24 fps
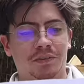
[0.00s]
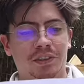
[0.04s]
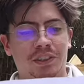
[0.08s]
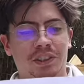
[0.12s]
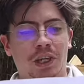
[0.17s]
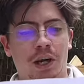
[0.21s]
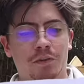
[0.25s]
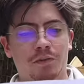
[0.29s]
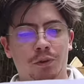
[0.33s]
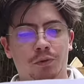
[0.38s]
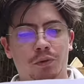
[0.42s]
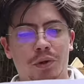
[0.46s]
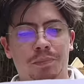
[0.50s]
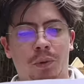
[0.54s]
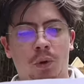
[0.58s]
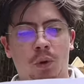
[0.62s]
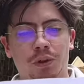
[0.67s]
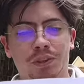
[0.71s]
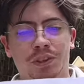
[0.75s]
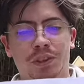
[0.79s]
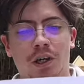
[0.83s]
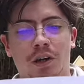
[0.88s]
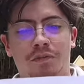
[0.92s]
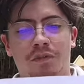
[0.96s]
have discovered
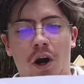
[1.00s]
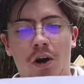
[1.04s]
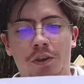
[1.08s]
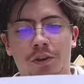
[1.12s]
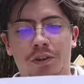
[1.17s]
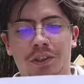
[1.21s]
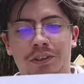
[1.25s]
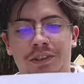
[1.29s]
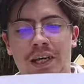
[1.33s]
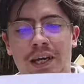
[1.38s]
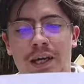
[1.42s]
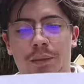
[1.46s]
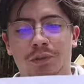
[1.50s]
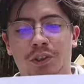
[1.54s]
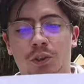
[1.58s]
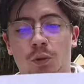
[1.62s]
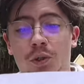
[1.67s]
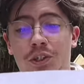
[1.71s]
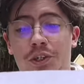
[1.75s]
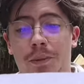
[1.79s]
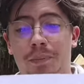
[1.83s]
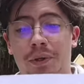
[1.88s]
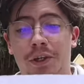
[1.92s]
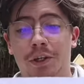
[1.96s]
reports of other attempts
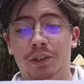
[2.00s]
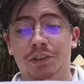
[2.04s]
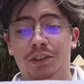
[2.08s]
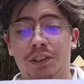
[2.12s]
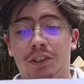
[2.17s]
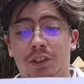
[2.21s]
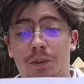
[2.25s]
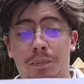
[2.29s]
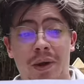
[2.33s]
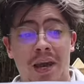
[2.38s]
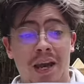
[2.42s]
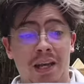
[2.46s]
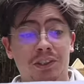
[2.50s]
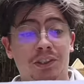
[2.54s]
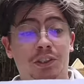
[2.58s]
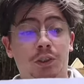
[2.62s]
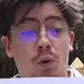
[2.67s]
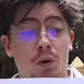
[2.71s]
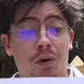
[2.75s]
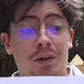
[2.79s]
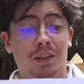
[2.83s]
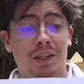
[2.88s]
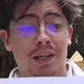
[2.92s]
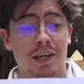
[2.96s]
which appear to surpass
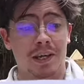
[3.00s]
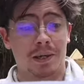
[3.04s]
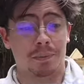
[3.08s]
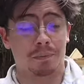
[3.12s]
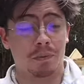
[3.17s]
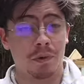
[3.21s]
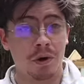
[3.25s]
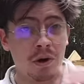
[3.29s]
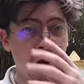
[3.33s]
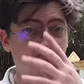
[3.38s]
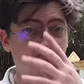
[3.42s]
your claim.